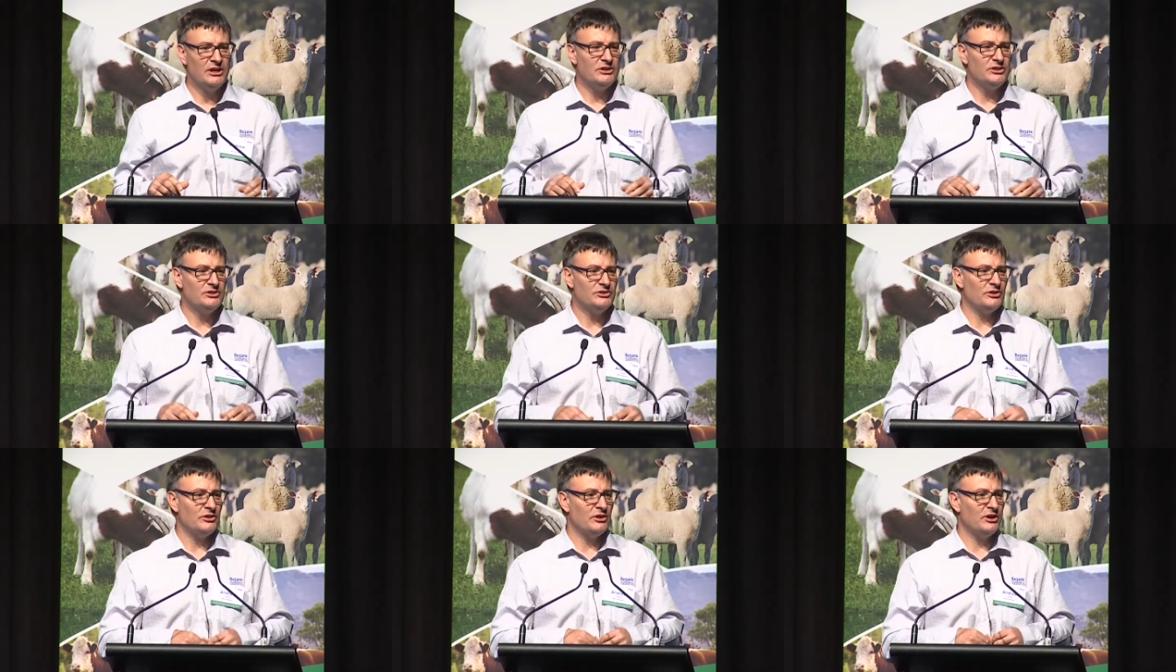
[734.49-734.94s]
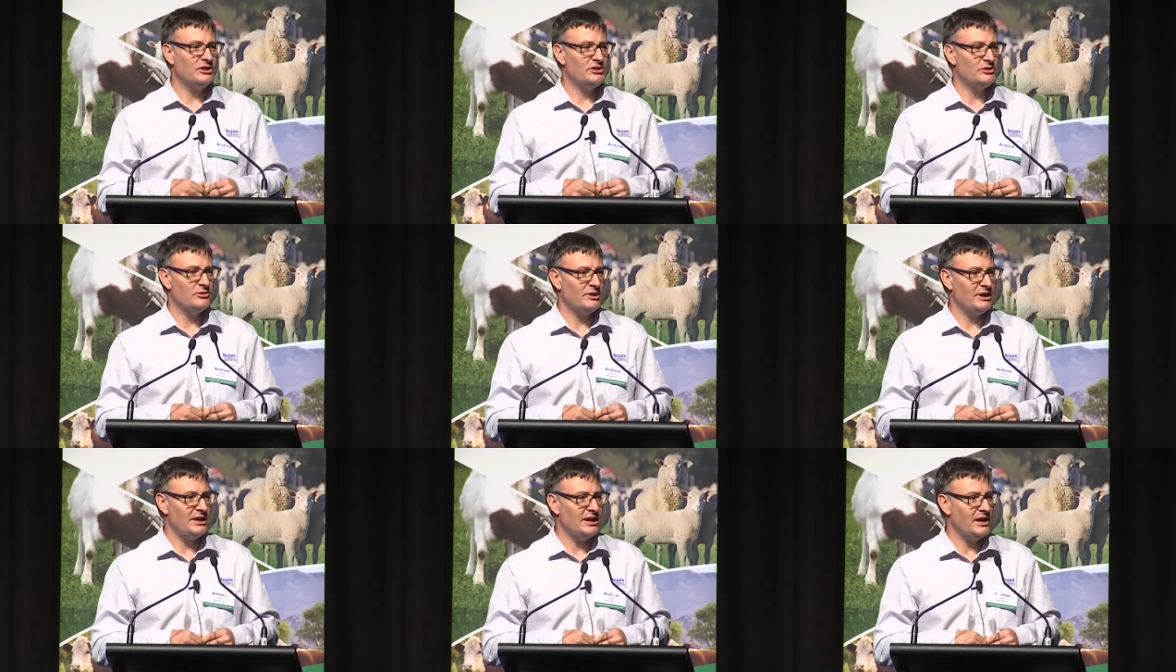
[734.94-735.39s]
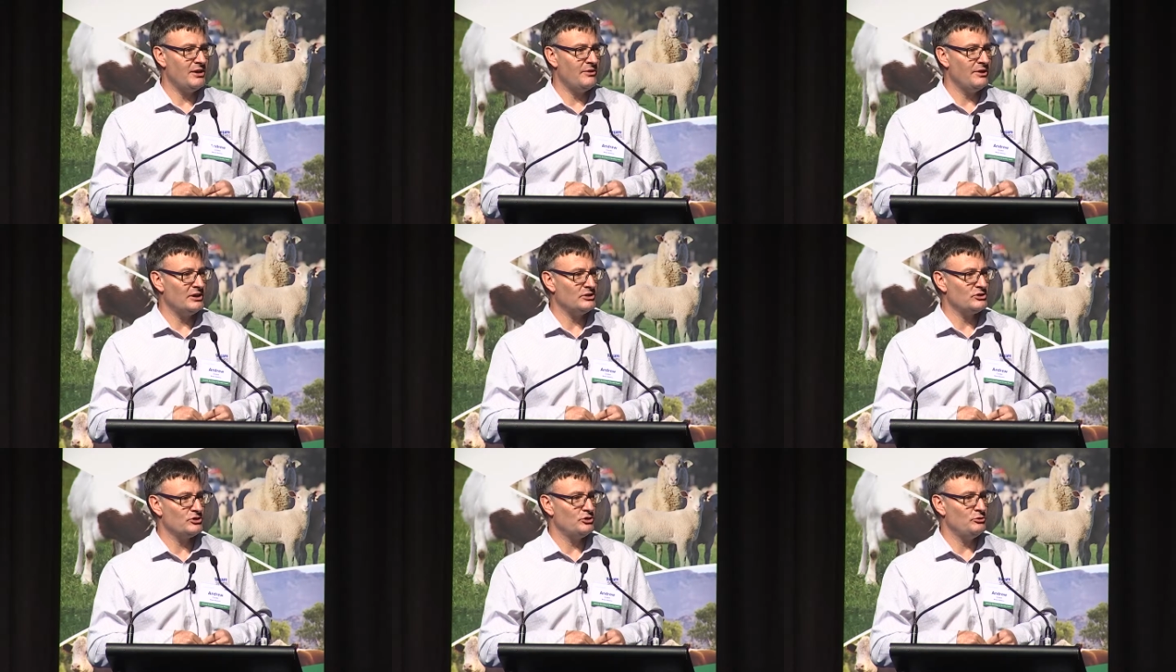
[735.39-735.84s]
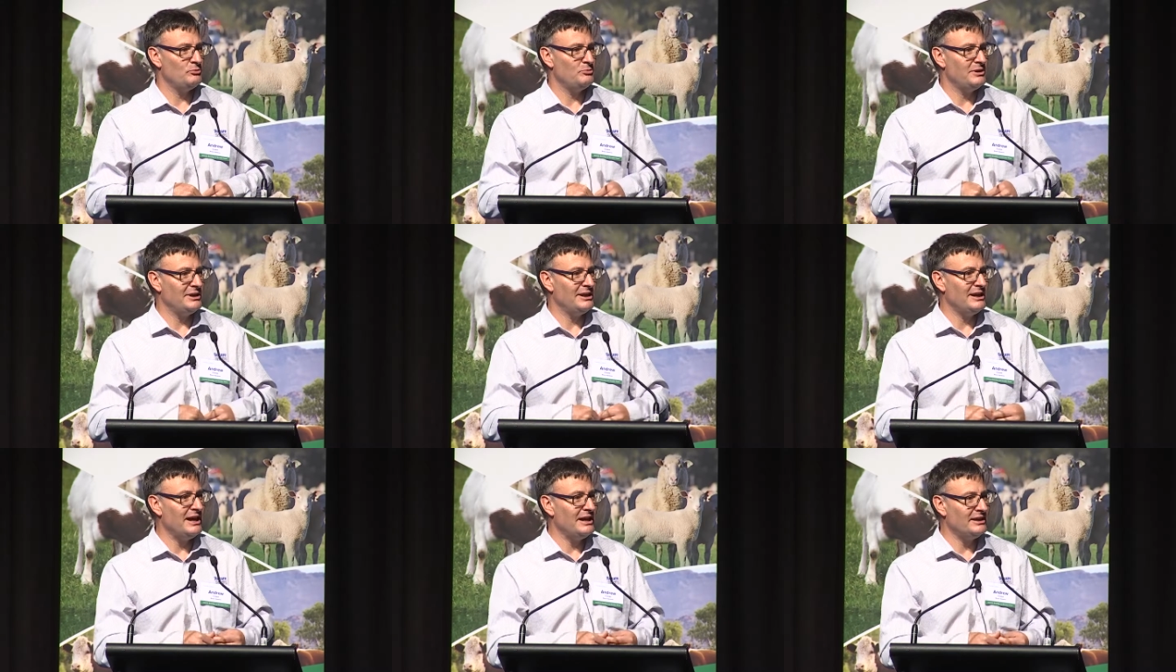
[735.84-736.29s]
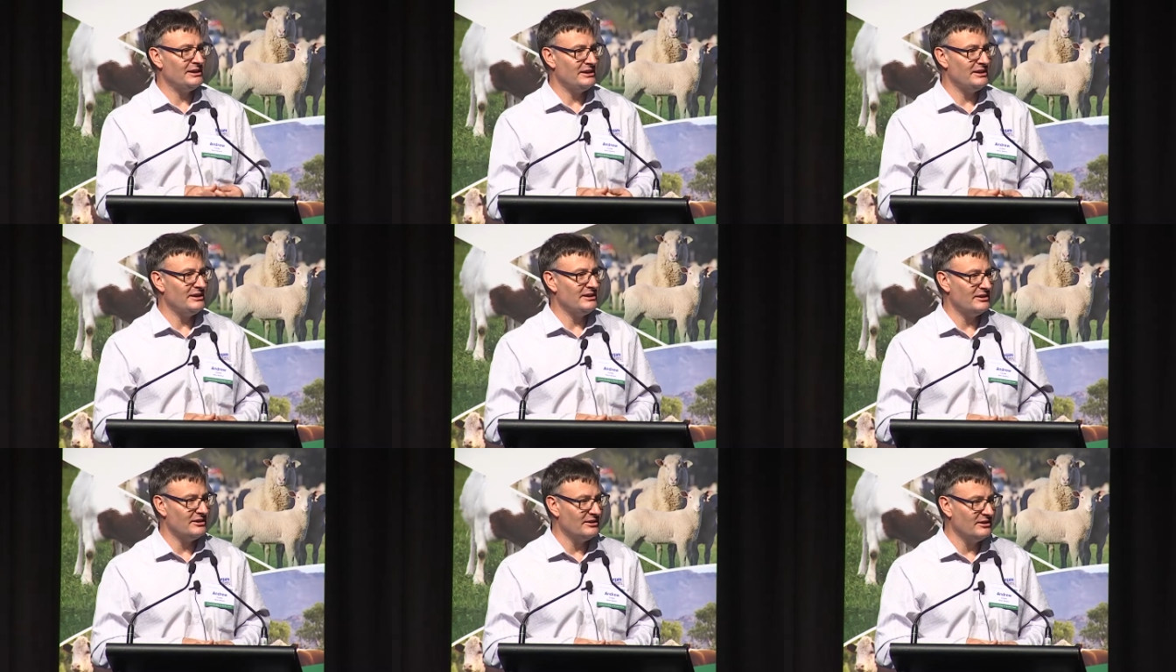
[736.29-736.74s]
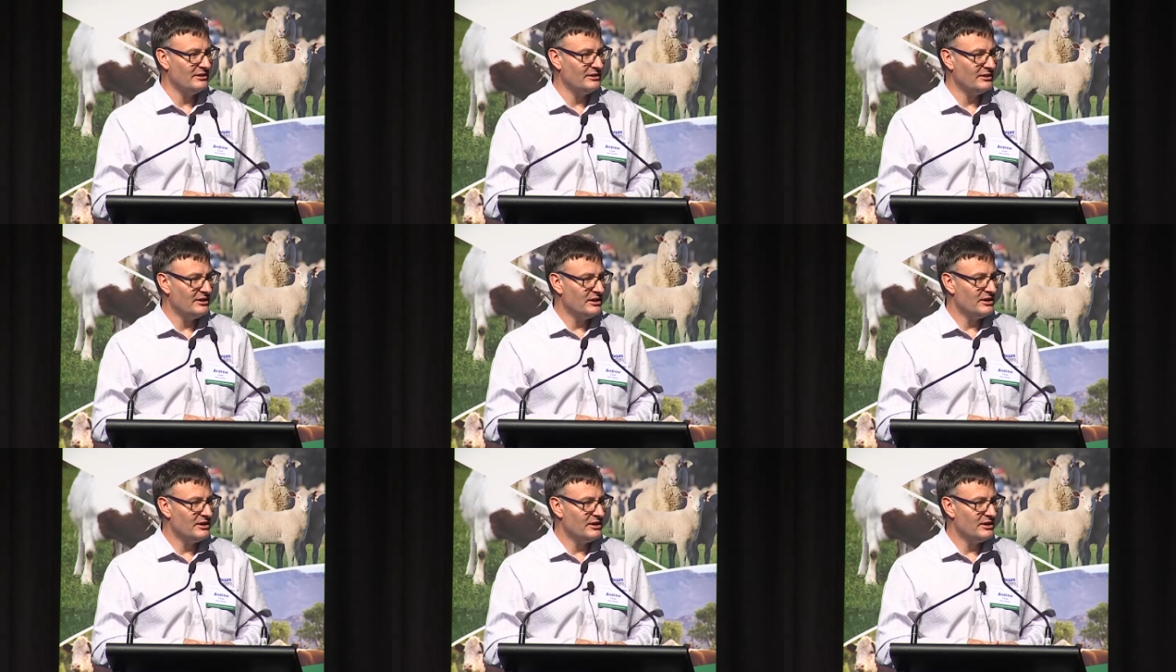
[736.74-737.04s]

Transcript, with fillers: designed to allow us to plug in